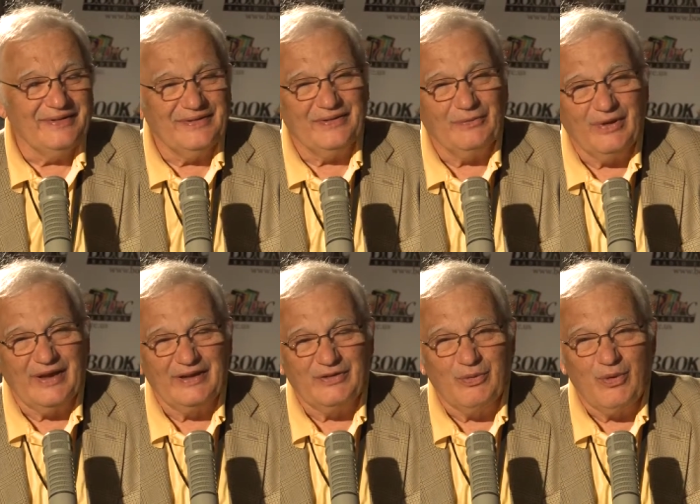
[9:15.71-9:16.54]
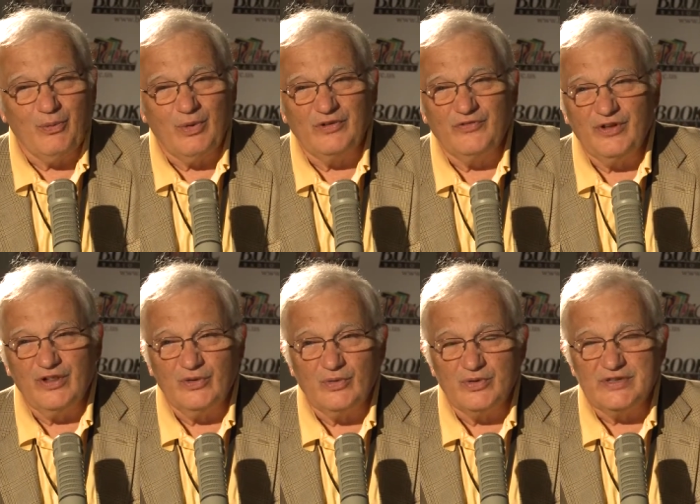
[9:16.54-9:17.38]
you know, I quote one
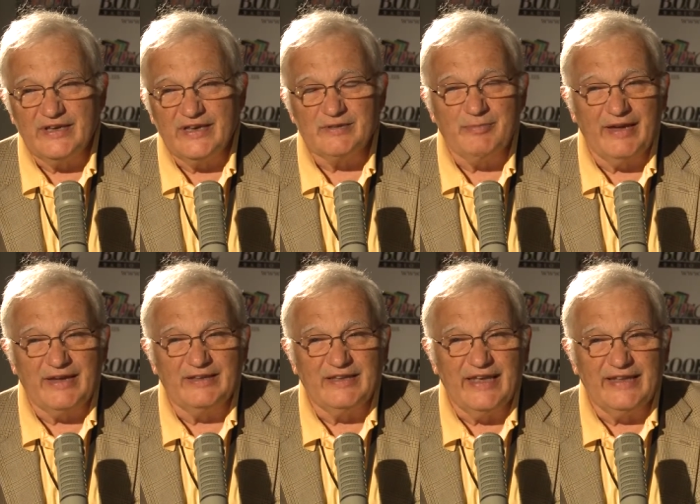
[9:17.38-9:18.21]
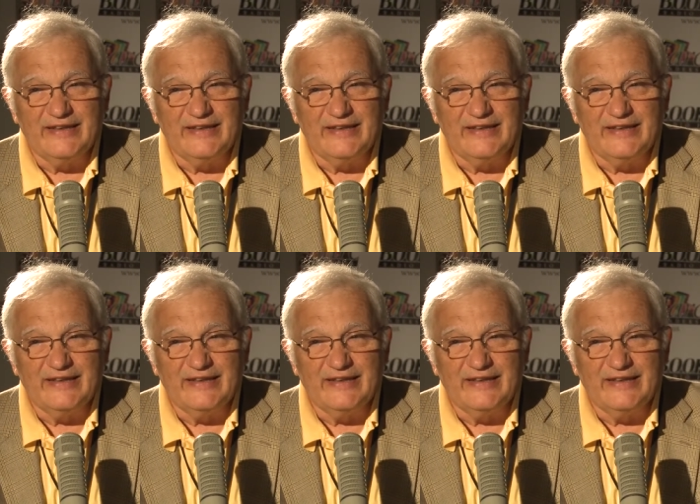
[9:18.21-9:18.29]
fellow who was asked back in the